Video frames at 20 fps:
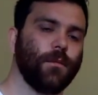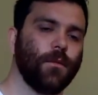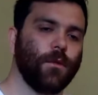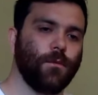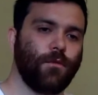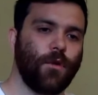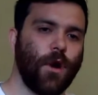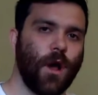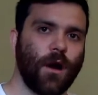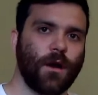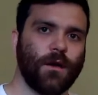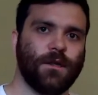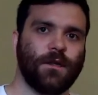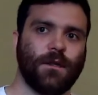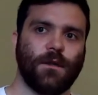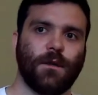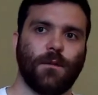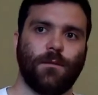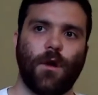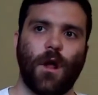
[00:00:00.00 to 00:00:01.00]
product
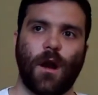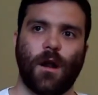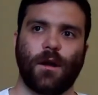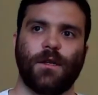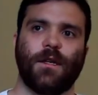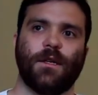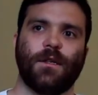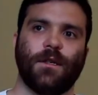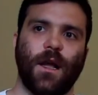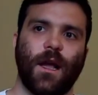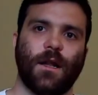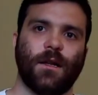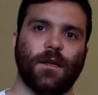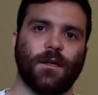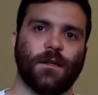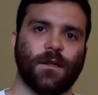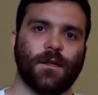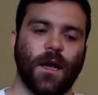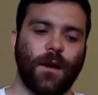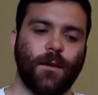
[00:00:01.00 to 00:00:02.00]
and
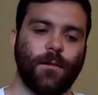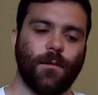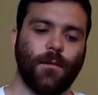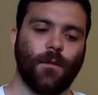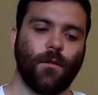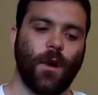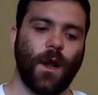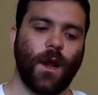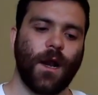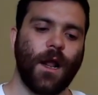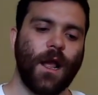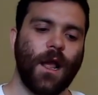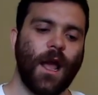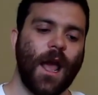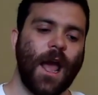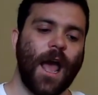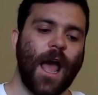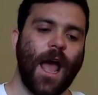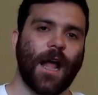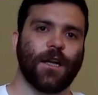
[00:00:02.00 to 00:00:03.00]
design, right?
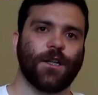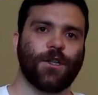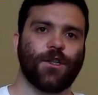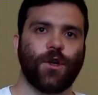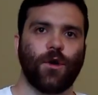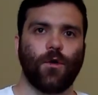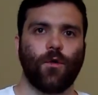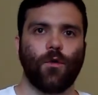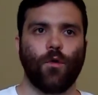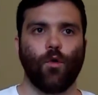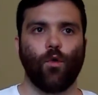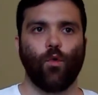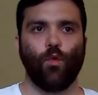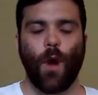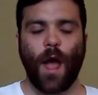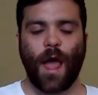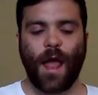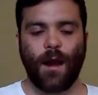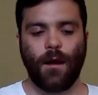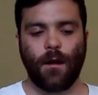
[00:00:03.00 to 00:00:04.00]
And so
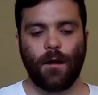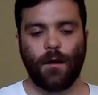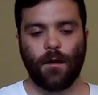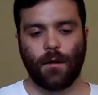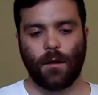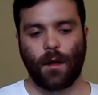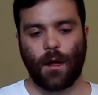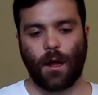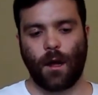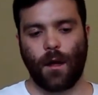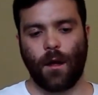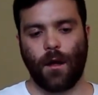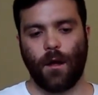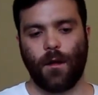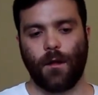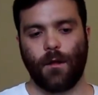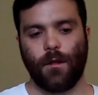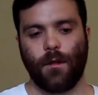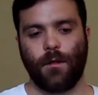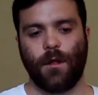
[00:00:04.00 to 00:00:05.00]
when
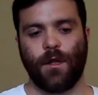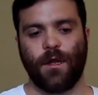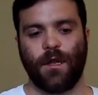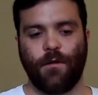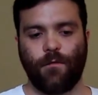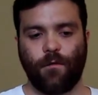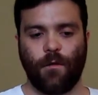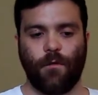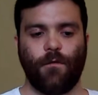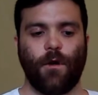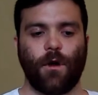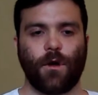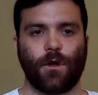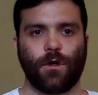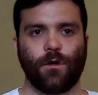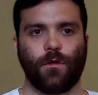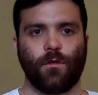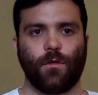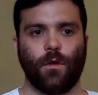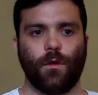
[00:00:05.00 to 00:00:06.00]
the different
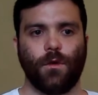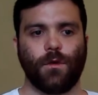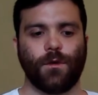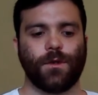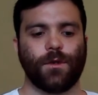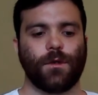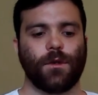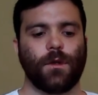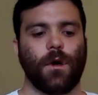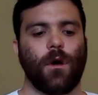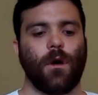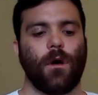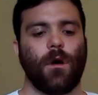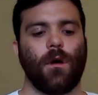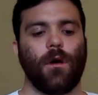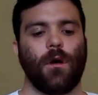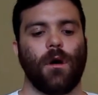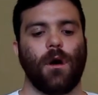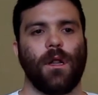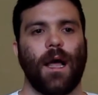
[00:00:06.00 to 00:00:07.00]
functional roles
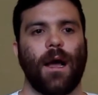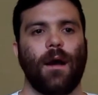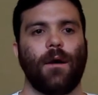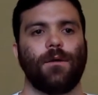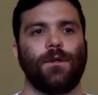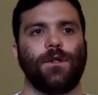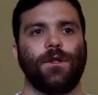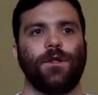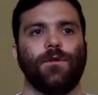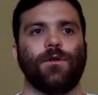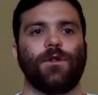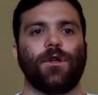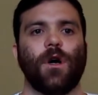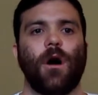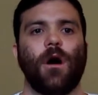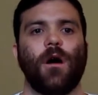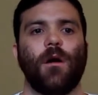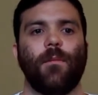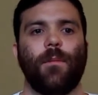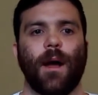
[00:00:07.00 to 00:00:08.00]
are allowed to
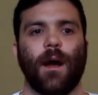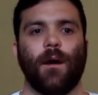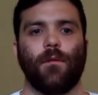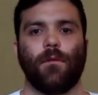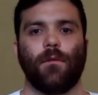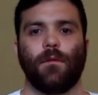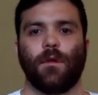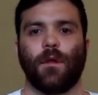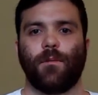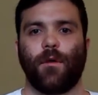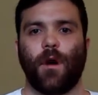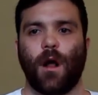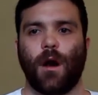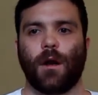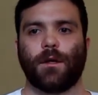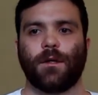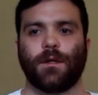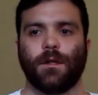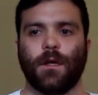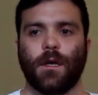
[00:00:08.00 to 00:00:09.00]
talk about the product,